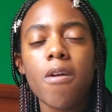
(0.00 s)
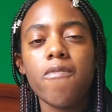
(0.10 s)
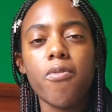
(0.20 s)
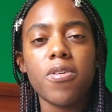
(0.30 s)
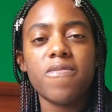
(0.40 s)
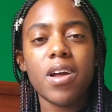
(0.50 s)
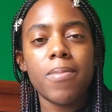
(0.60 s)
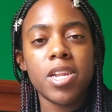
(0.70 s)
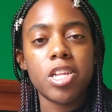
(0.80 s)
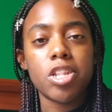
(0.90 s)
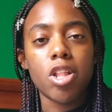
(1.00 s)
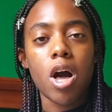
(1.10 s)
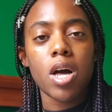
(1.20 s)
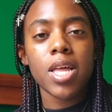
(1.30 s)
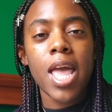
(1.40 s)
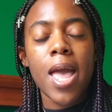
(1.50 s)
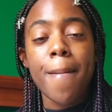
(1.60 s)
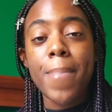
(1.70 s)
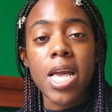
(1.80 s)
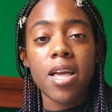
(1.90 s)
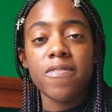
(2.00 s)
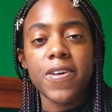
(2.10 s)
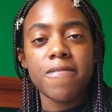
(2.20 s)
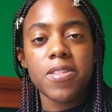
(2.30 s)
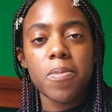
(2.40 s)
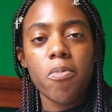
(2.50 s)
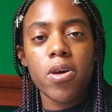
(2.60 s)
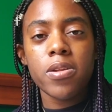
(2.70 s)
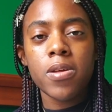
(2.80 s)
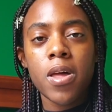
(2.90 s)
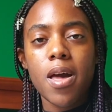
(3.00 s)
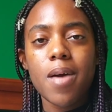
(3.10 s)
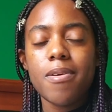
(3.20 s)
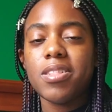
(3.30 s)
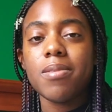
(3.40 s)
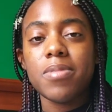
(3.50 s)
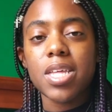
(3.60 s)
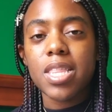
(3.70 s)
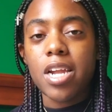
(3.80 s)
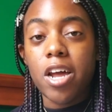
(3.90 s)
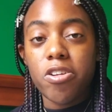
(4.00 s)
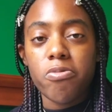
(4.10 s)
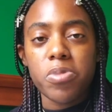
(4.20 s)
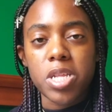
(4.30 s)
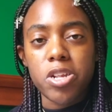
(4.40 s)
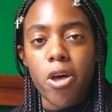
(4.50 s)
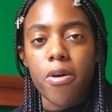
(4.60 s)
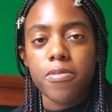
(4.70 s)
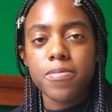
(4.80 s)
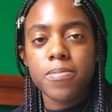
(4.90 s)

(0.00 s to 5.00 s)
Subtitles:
4 to 5 minutes long, making fun of someone about something that I don't really know.